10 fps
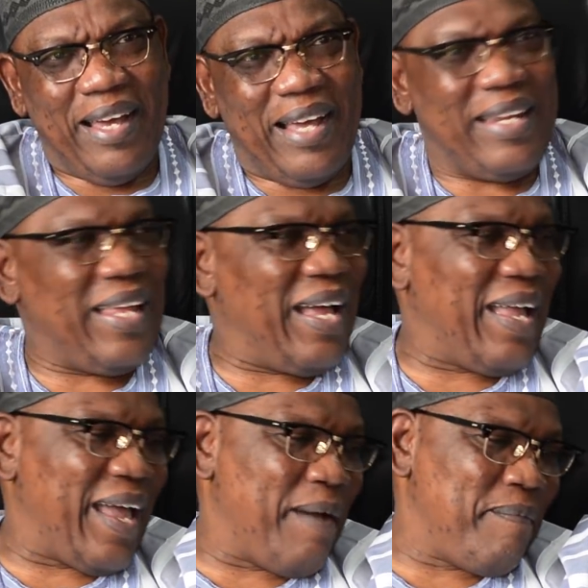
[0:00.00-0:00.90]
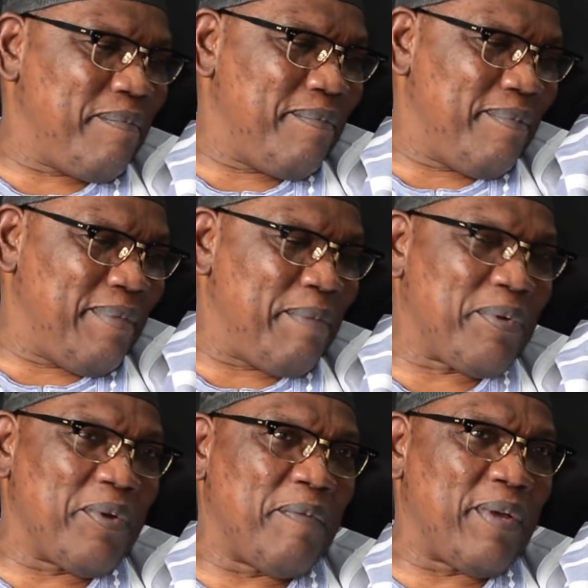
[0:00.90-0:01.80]
And here I am,
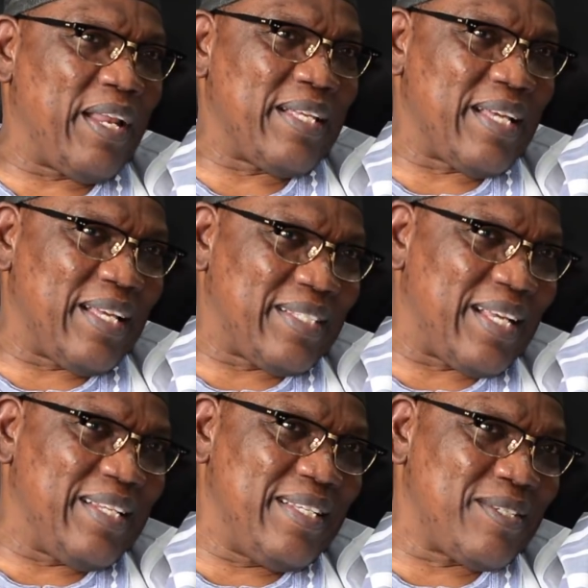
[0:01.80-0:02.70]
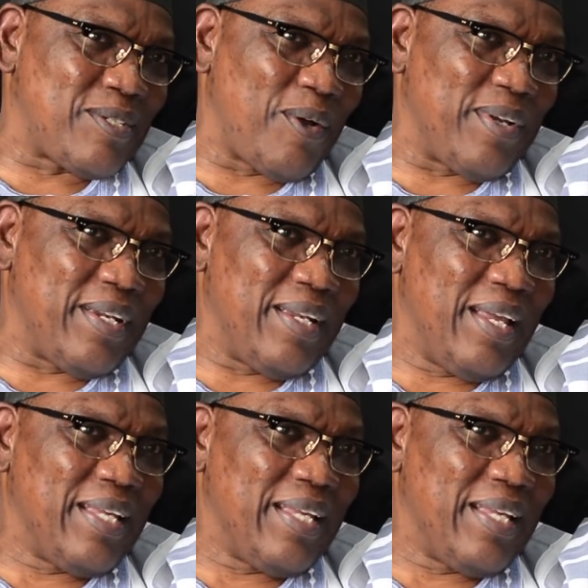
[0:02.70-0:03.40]
MKO Abiola telling his son